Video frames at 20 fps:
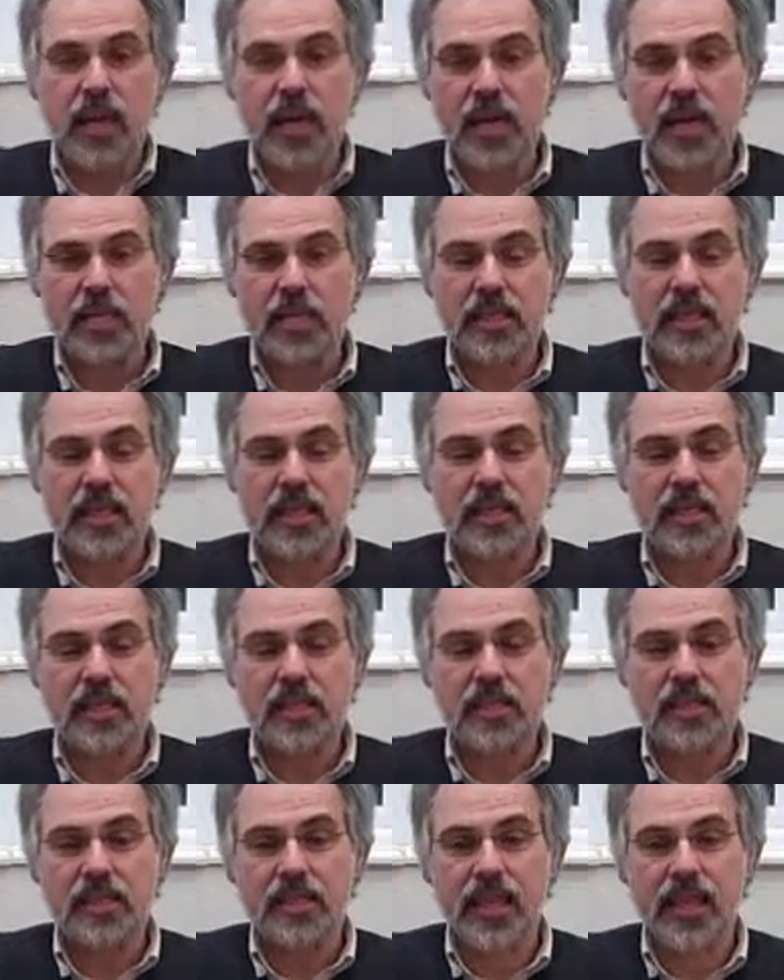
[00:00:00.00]
partner
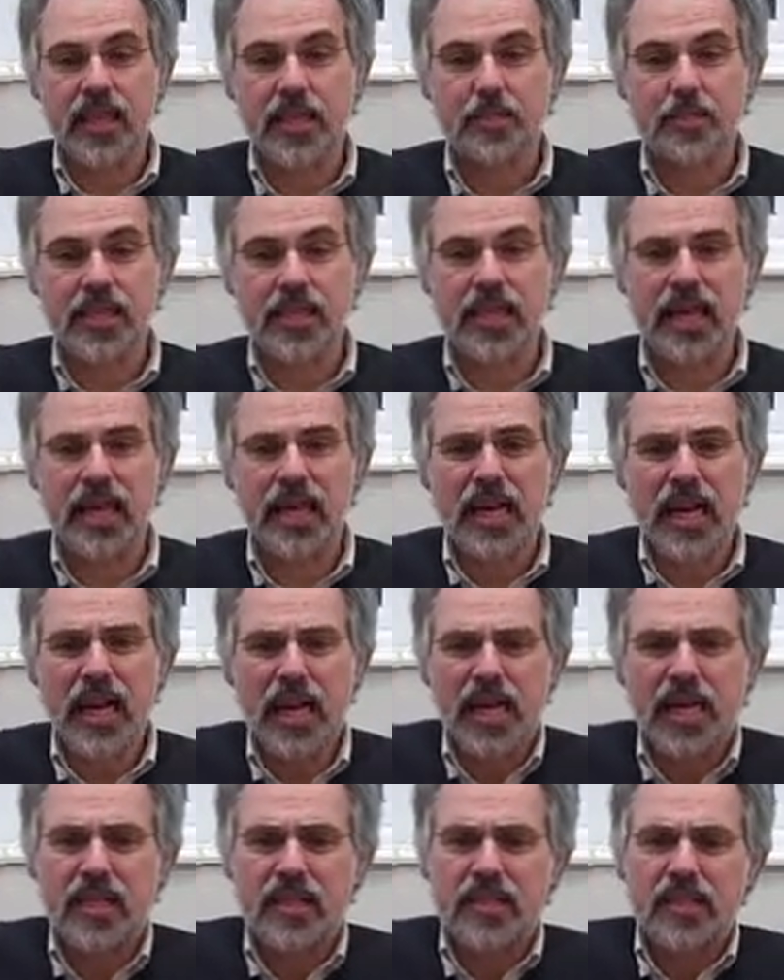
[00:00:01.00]
is the statement, I
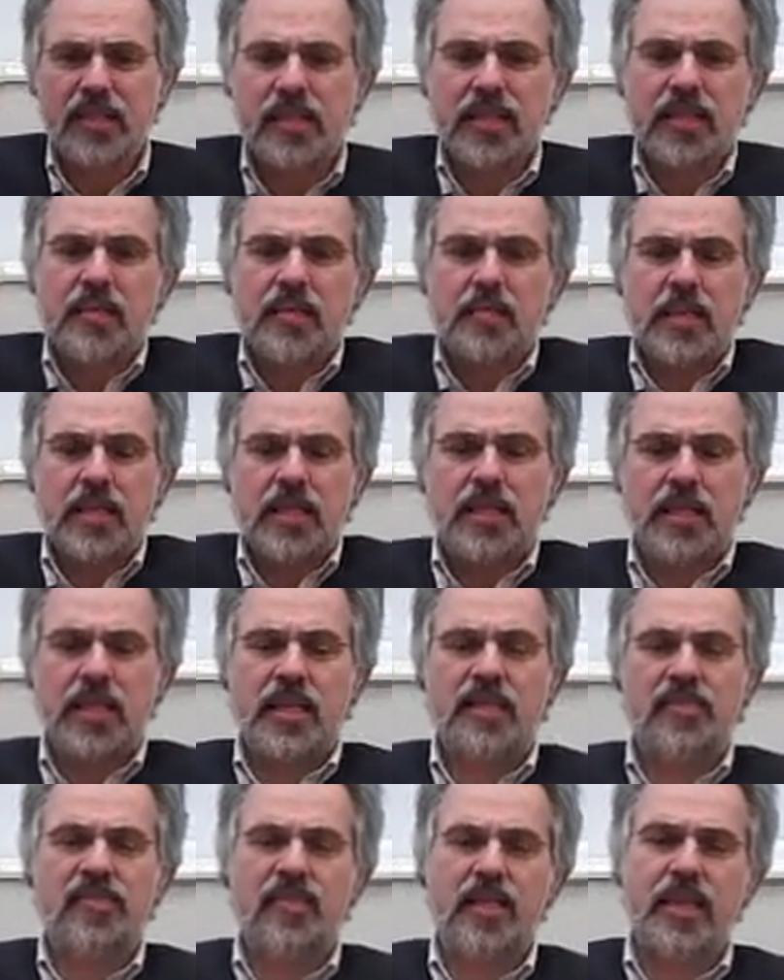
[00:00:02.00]
hate seeing
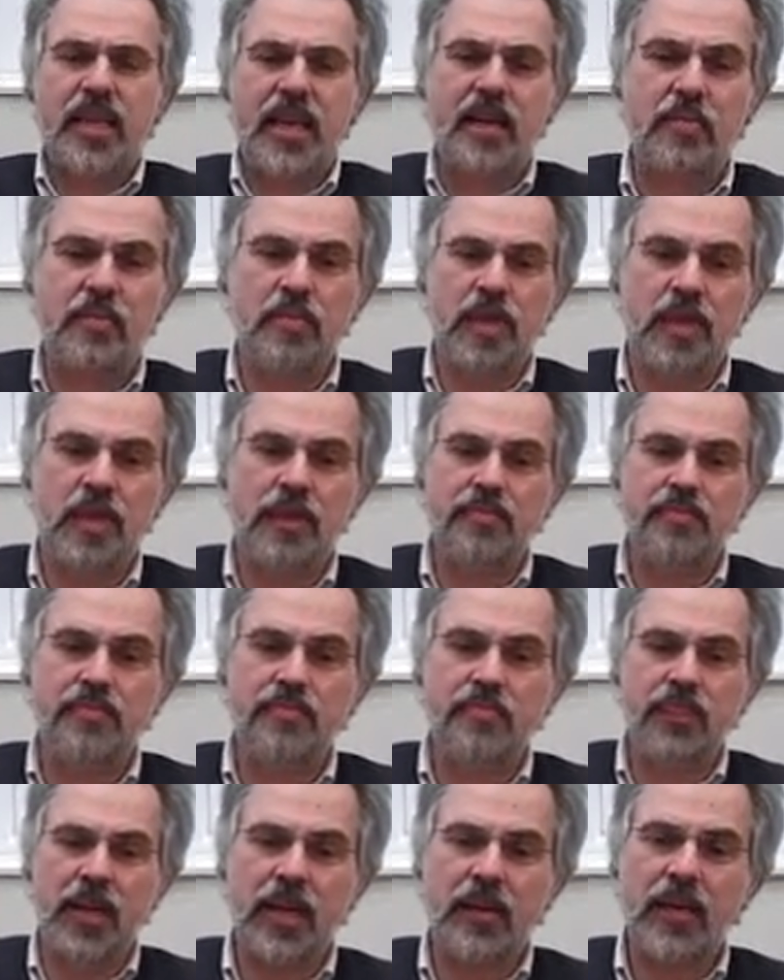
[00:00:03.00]
myself on camera.
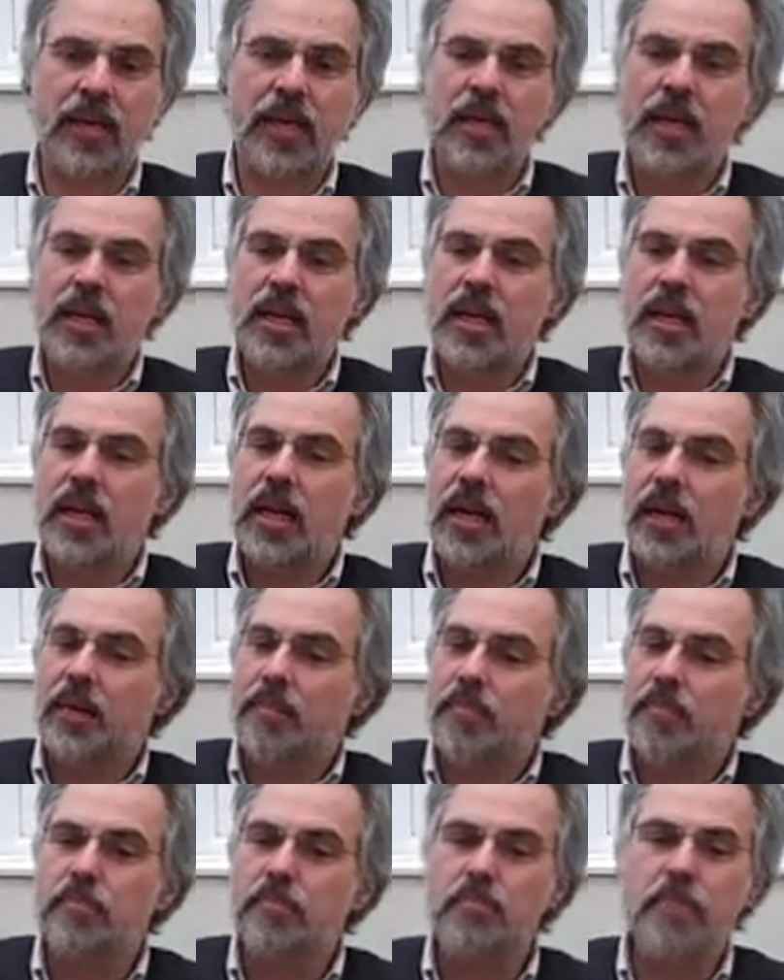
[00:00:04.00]
Now,
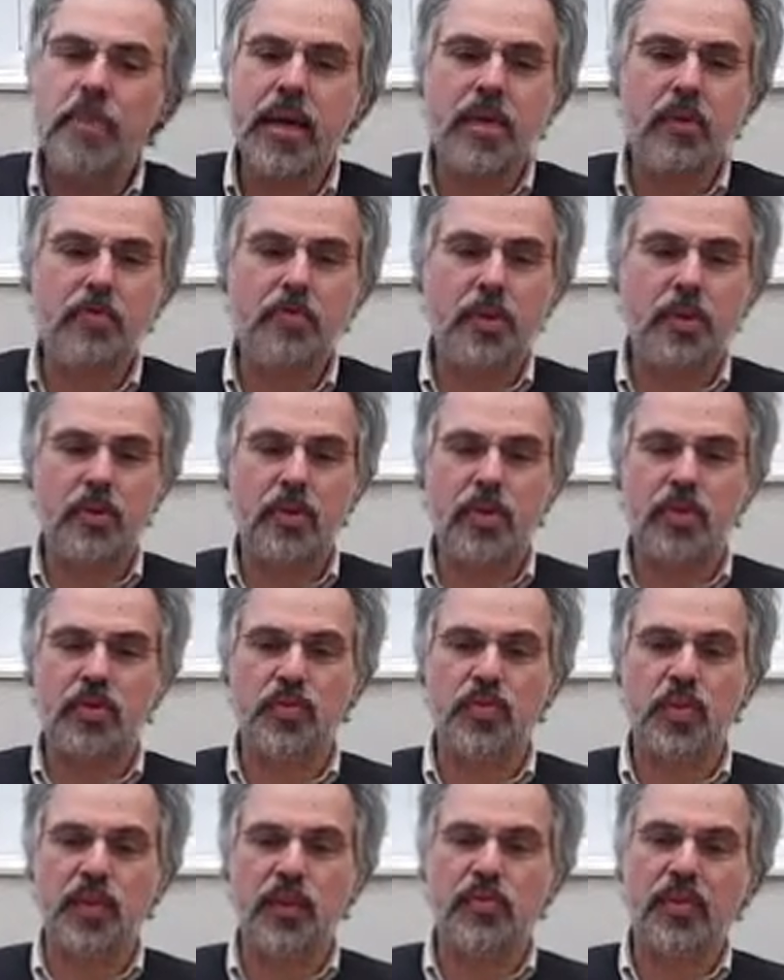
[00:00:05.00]
many people
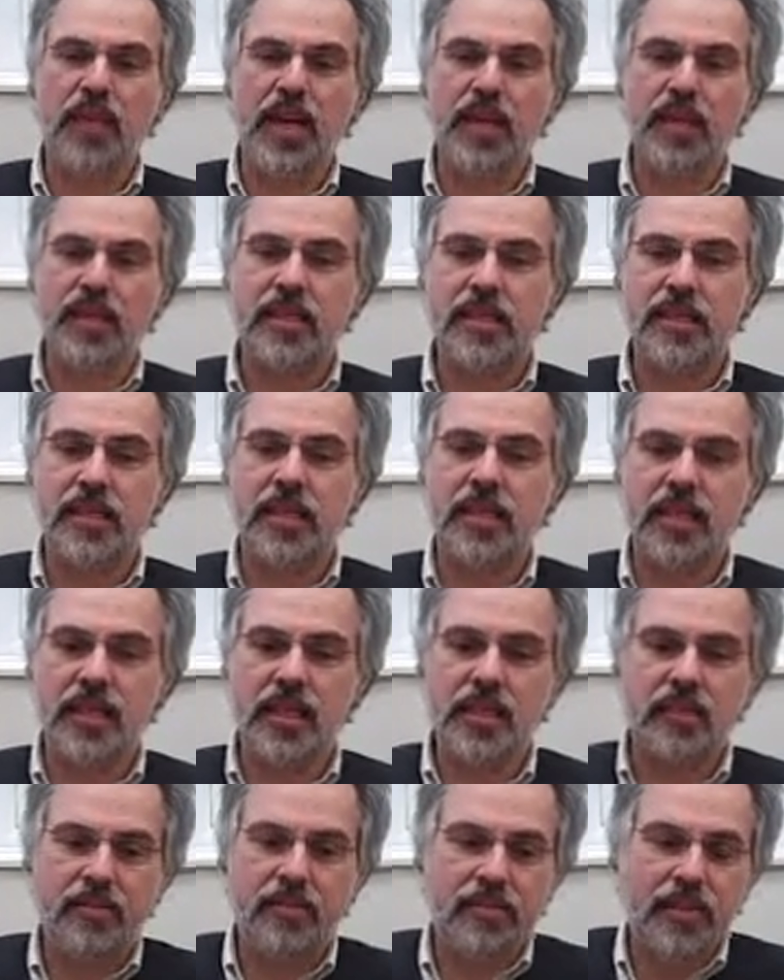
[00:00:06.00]
confront that.
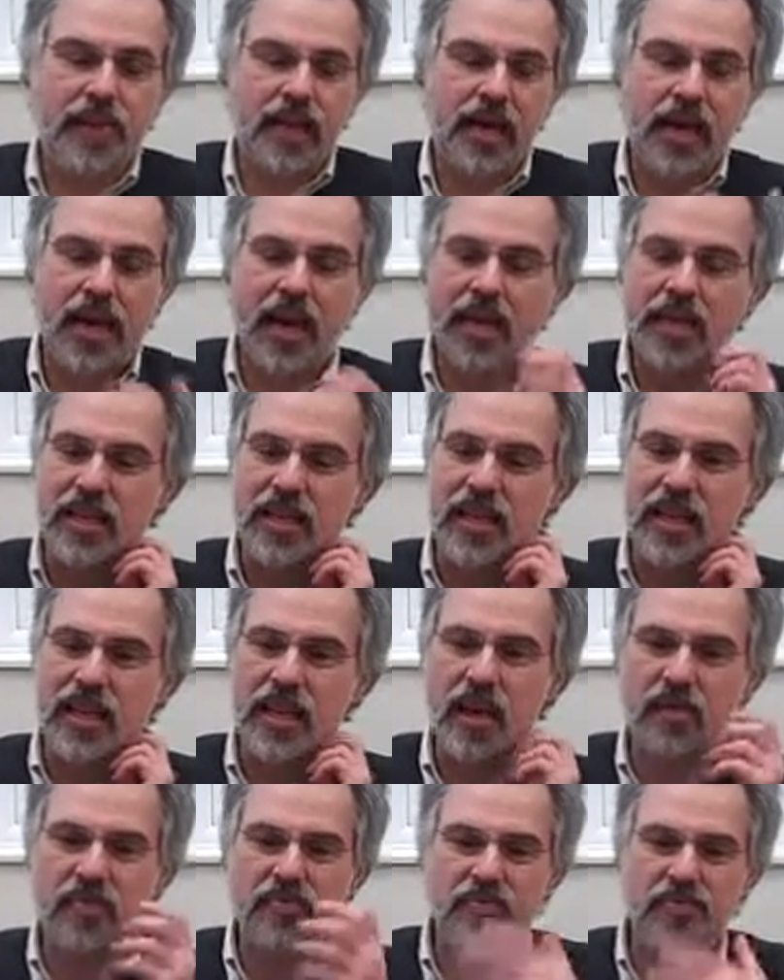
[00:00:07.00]
The idea
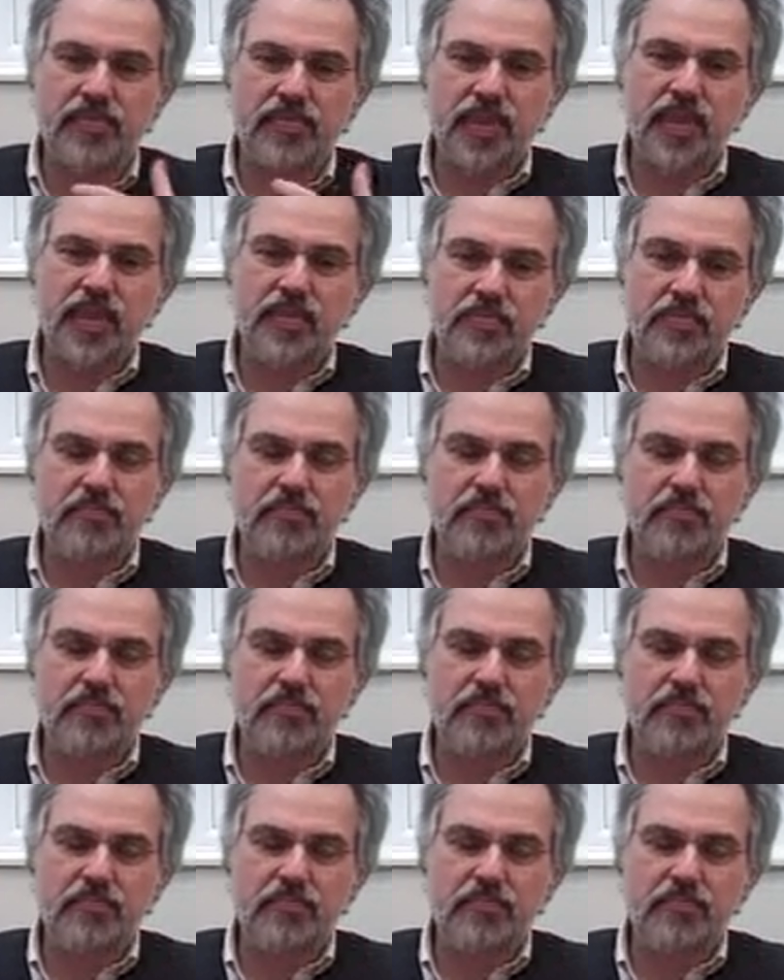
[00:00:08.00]
of